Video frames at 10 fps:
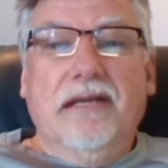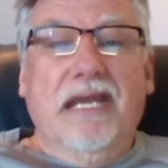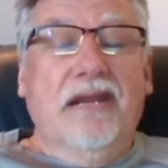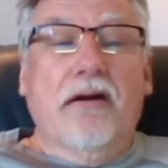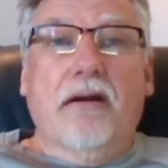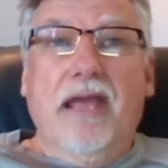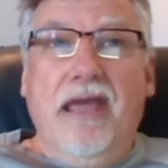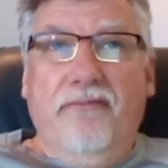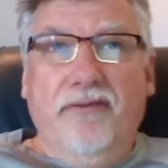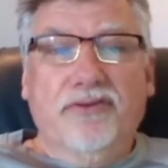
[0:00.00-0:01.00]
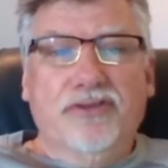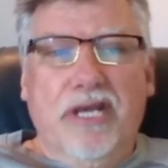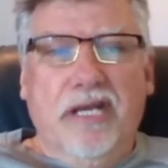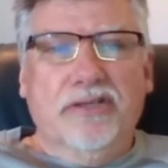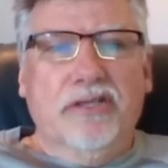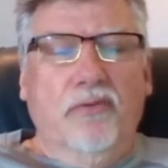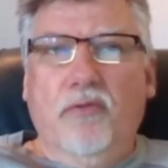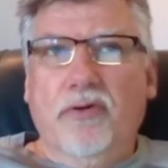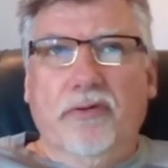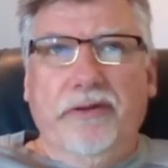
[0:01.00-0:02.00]
in our ever-changing
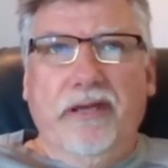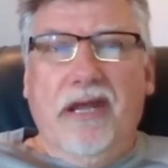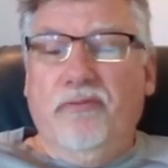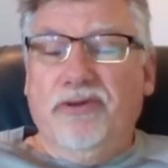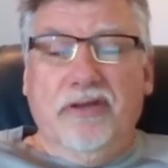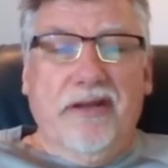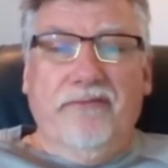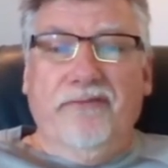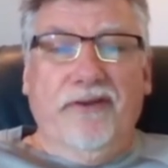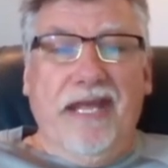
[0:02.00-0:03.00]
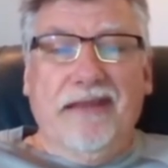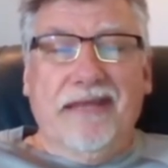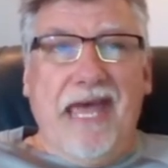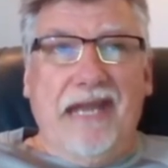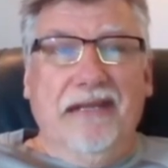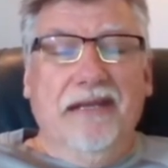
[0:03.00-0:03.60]
world, and we should never forget that.